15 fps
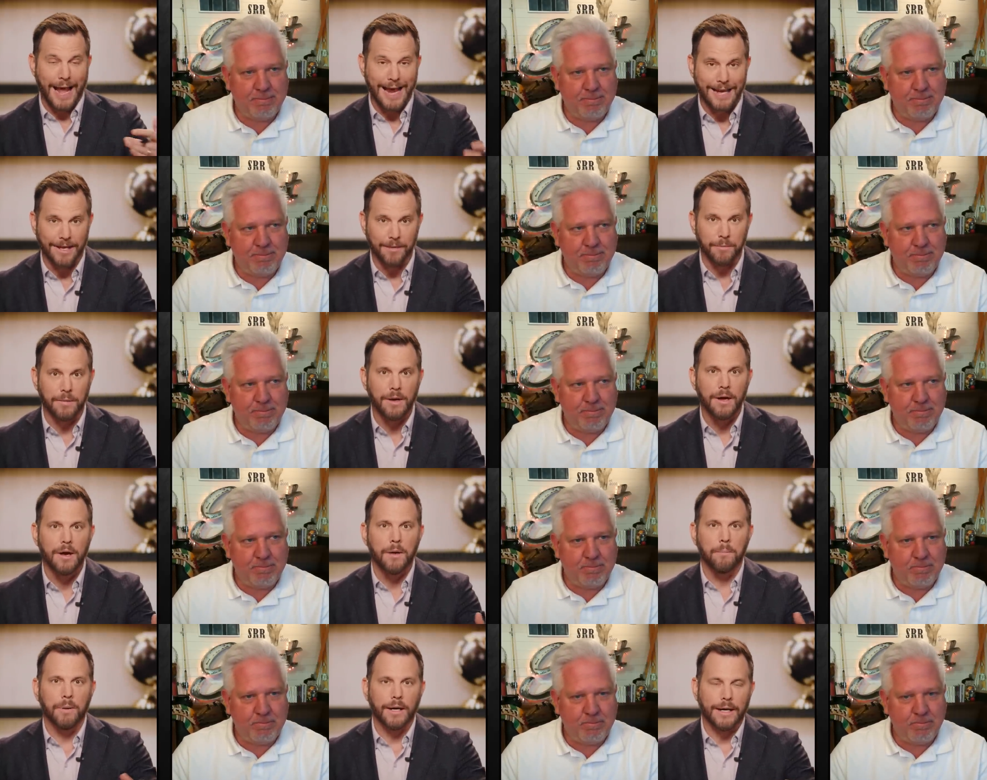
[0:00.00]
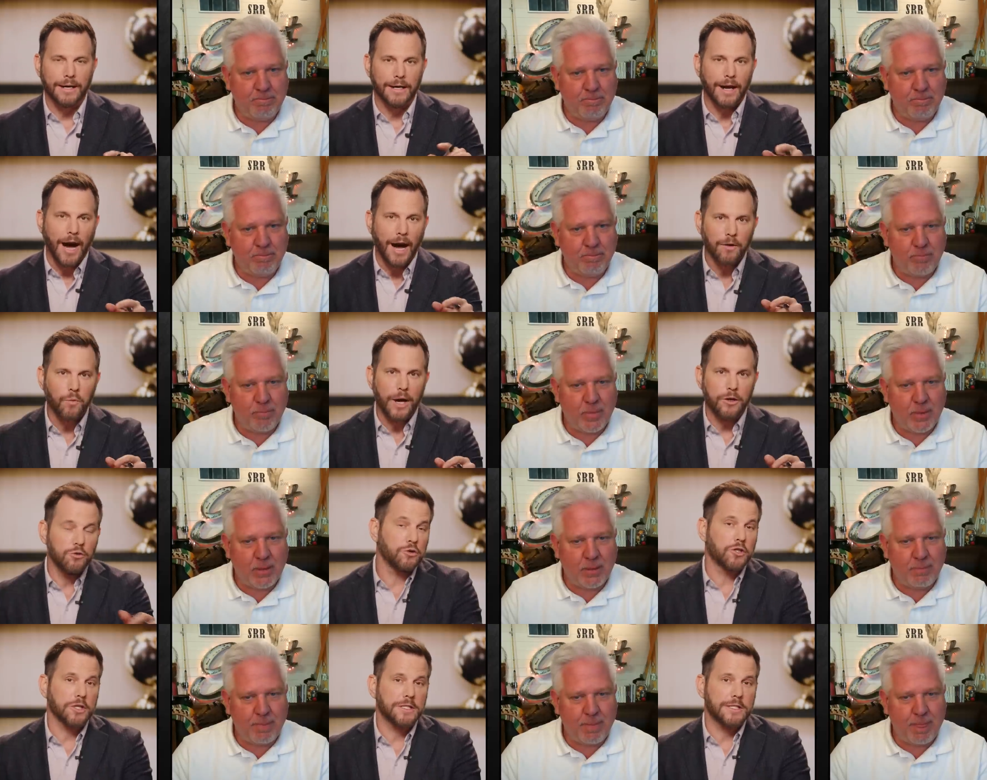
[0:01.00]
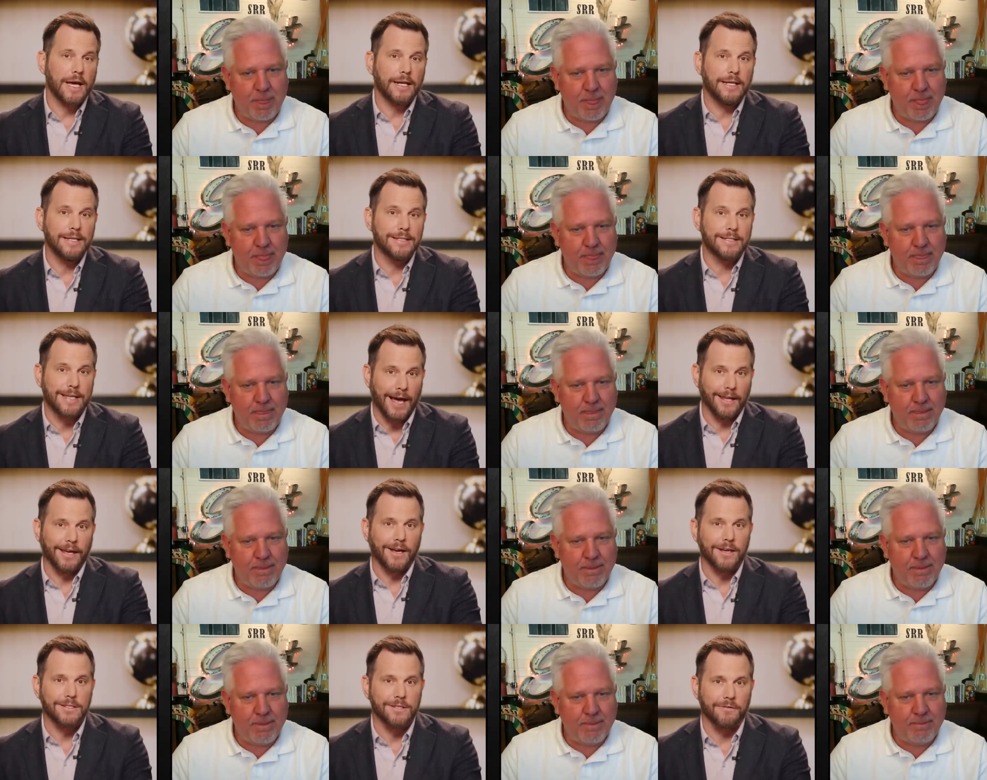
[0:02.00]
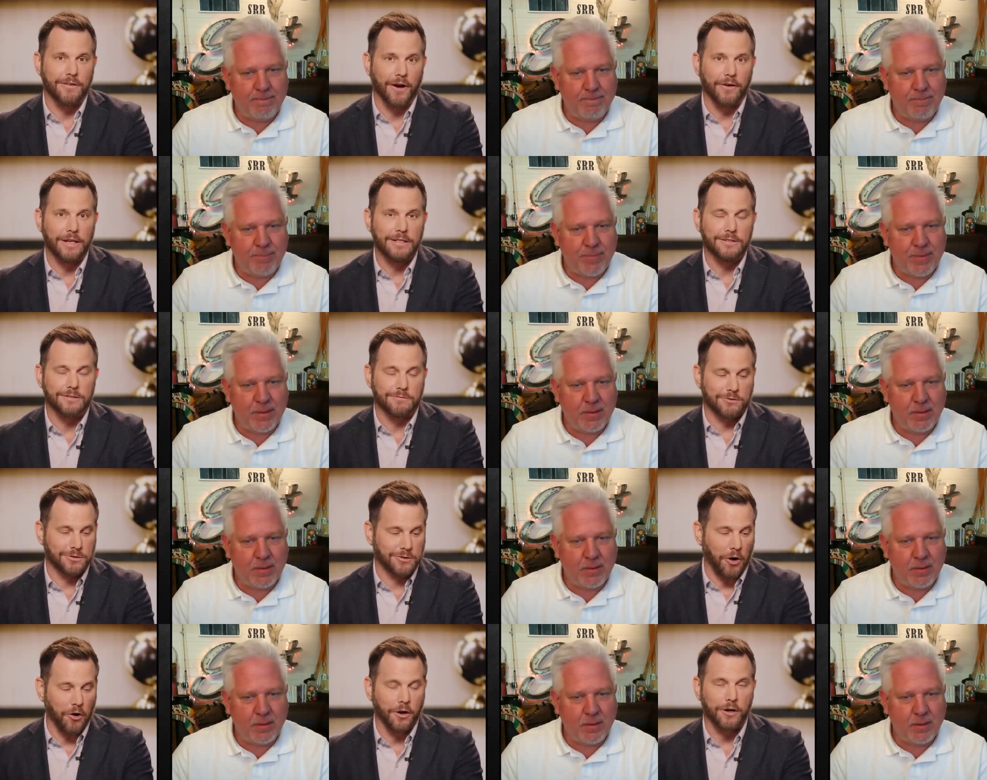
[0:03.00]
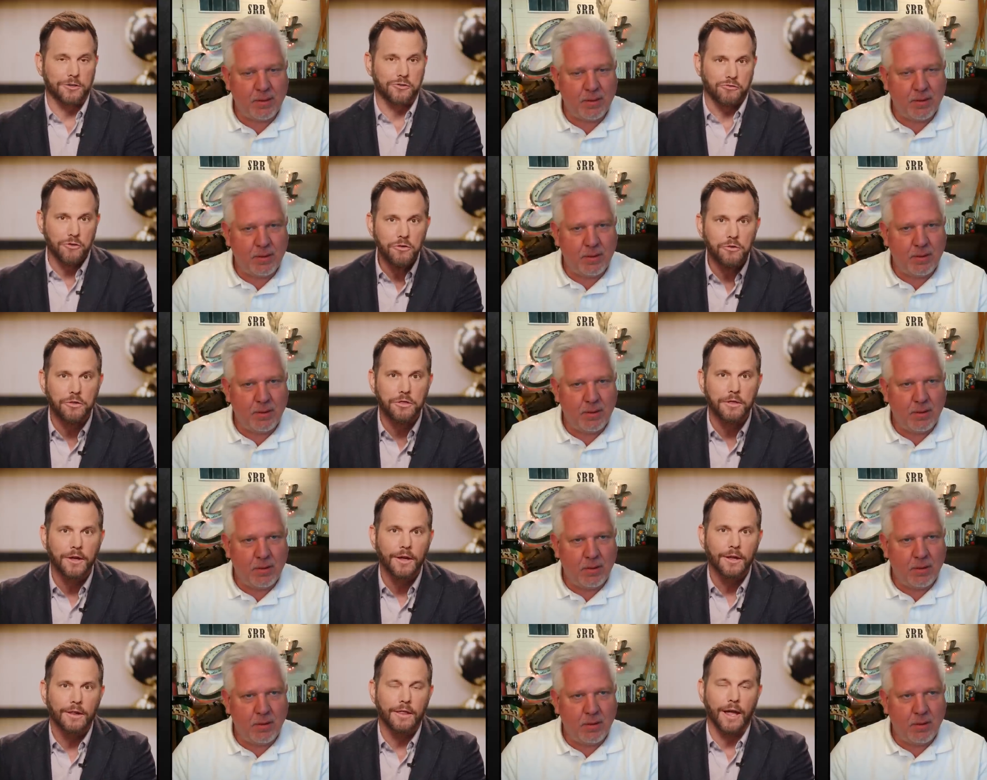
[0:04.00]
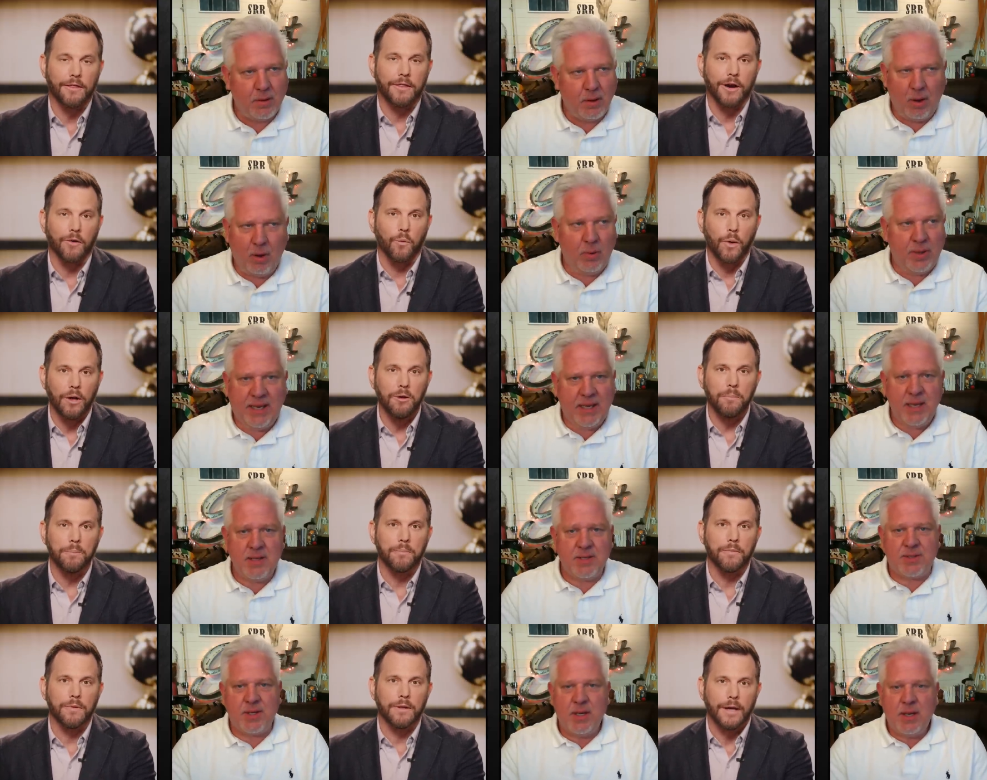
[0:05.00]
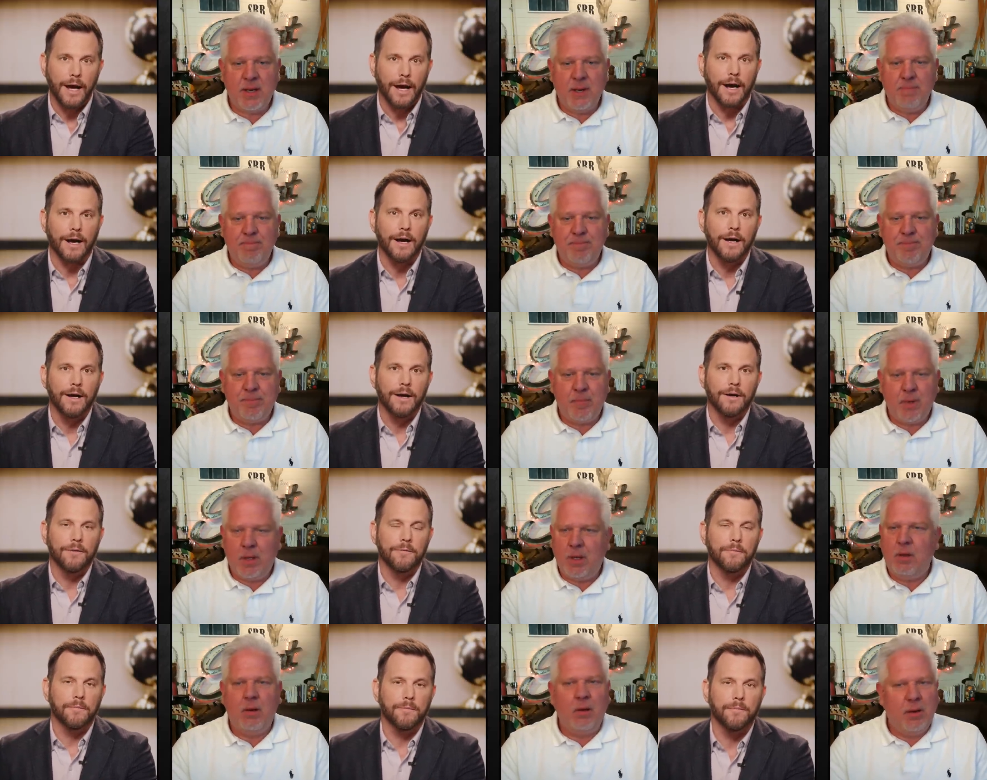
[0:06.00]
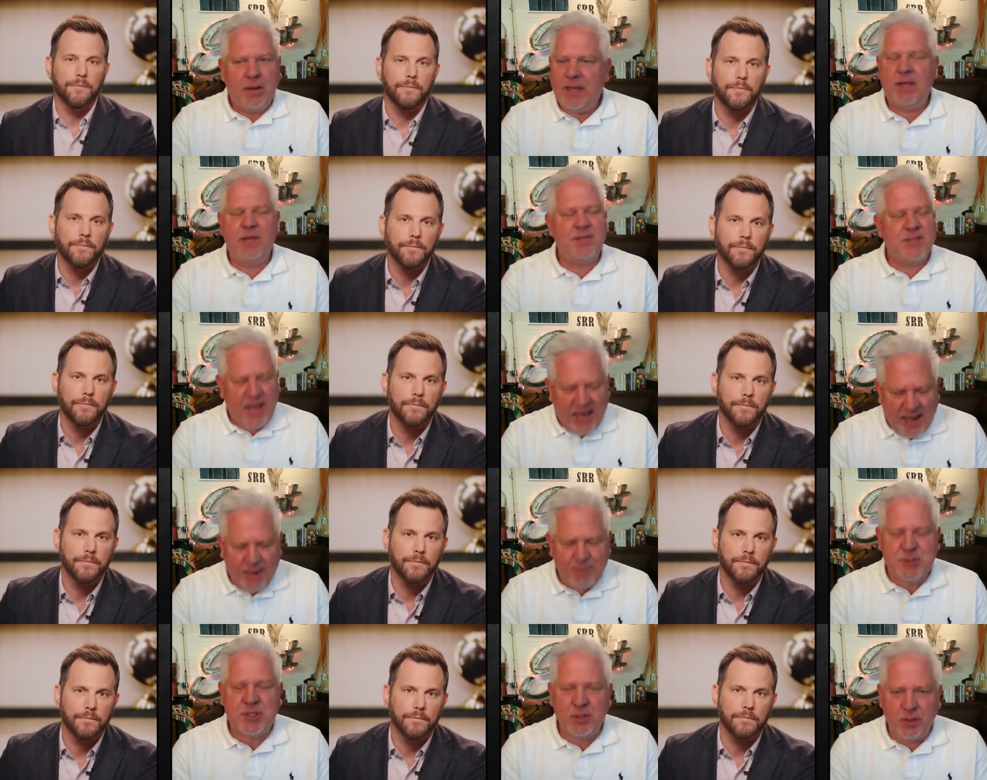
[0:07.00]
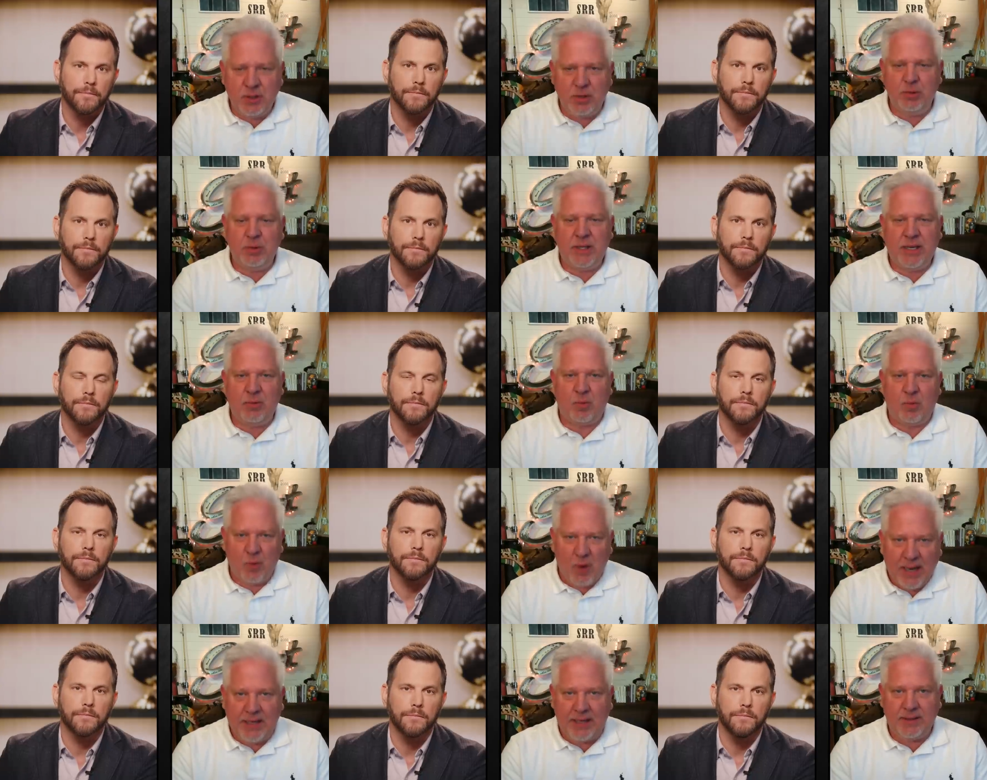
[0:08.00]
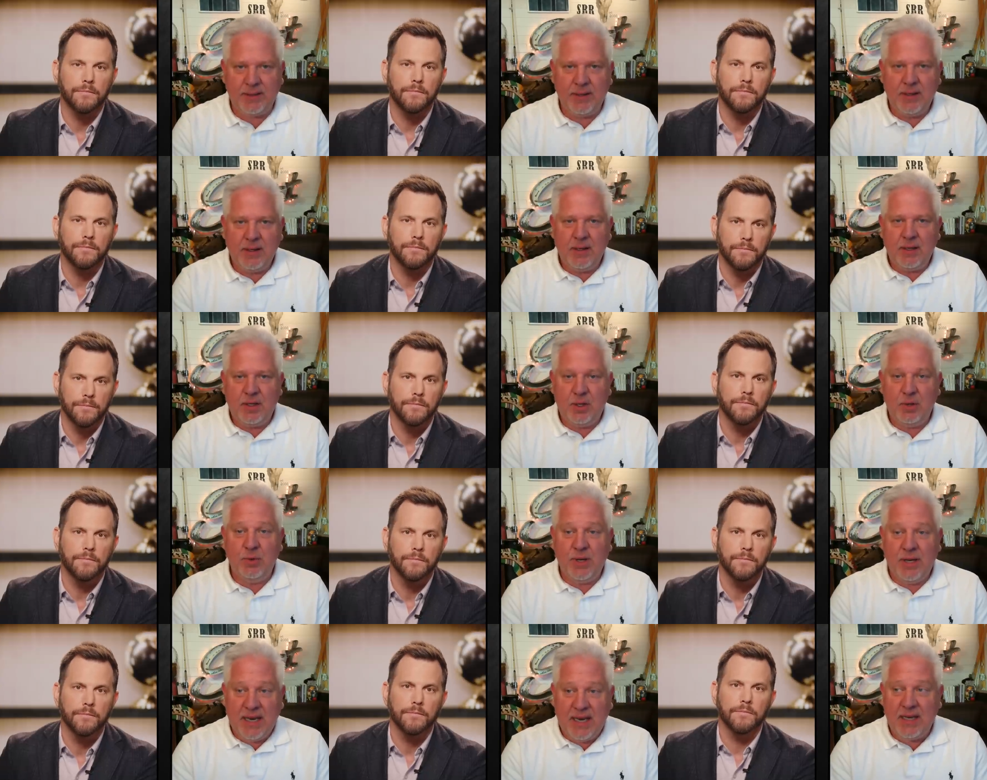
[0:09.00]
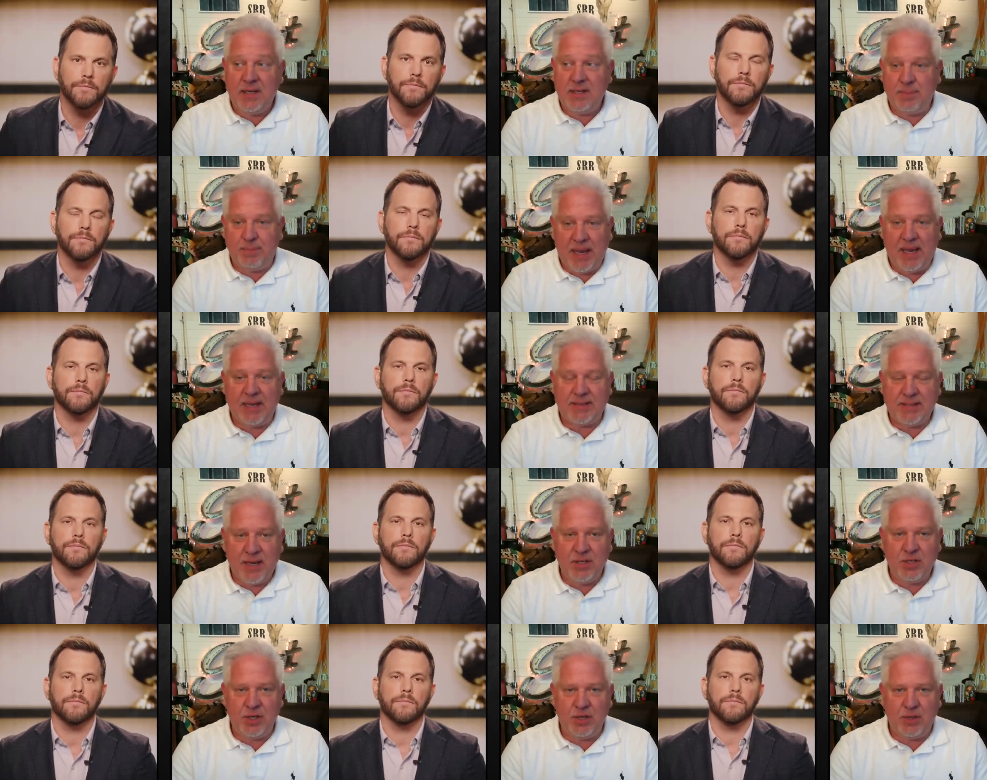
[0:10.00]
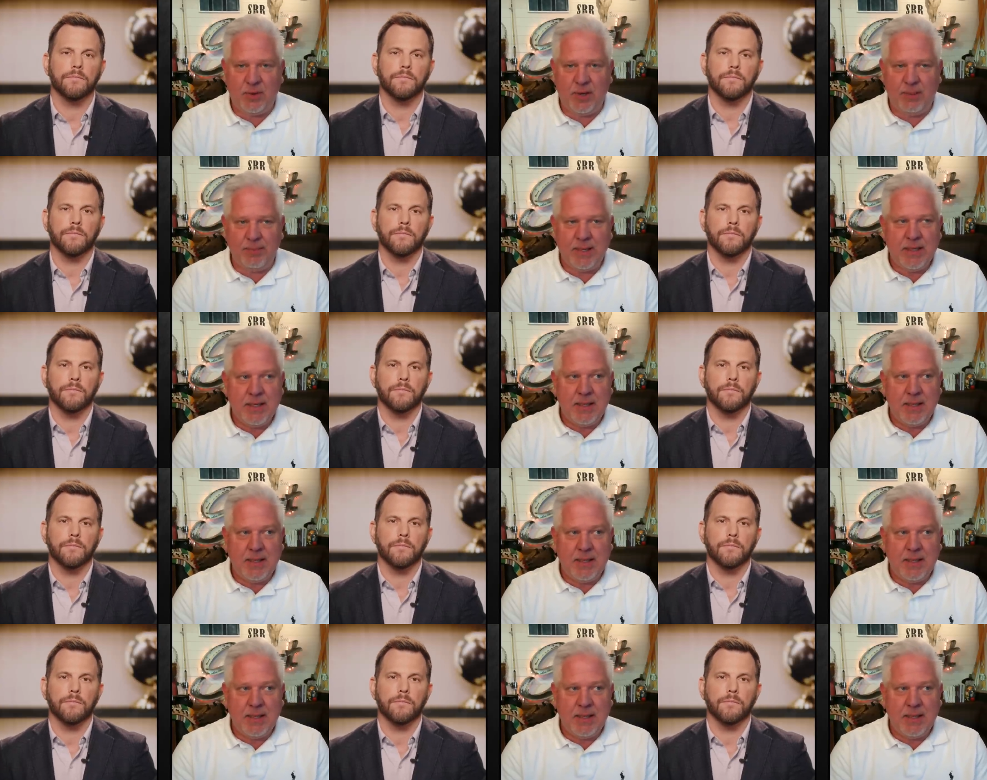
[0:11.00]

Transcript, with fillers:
Speaker 1: hate him. But in an odd way, you just said he's telling us a very dark truth that there oh, will.
Speaker 2: Yeah. He is absolutely right. You need to pay attention to him,